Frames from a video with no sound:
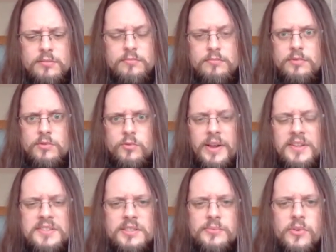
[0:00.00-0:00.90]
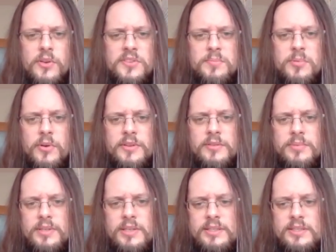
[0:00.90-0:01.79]
crazy at the first point,
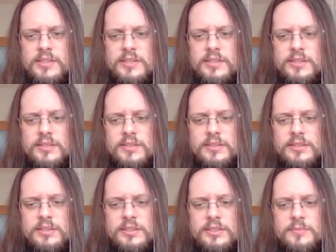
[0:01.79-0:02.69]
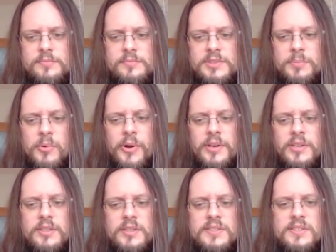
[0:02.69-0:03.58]
but the point
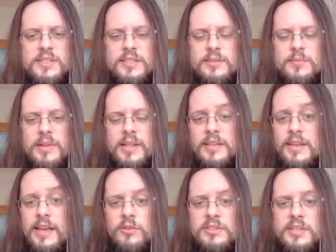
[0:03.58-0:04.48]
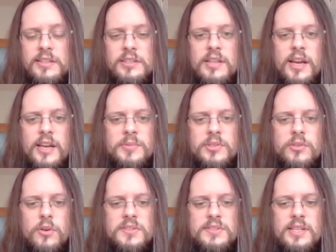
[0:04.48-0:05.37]
is that black cannot take the knight,
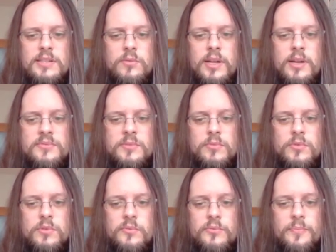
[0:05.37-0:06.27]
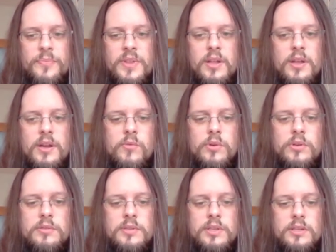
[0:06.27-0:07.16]
because then you have to move rook
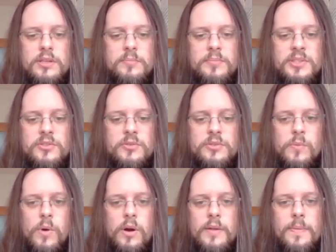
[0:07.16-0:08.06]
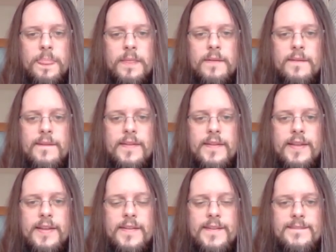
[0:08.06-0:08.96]
b to d1,
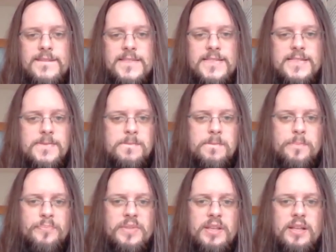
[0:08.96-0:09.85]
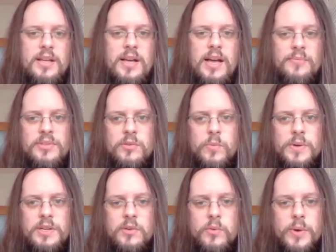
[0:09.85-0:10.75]
and yeah, after you
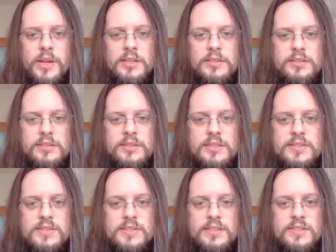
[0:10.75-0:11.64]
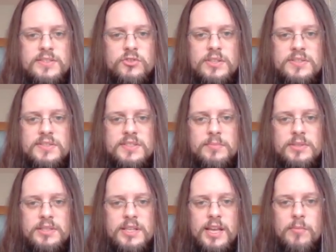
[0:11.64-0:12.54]
win the queen, this is just
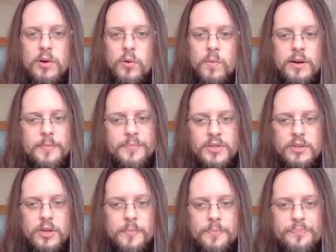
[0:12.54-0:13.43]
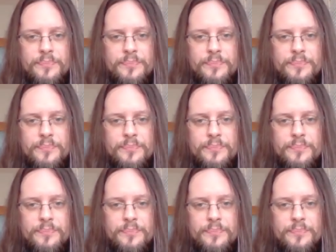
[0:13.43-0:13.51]
simply game over, you know.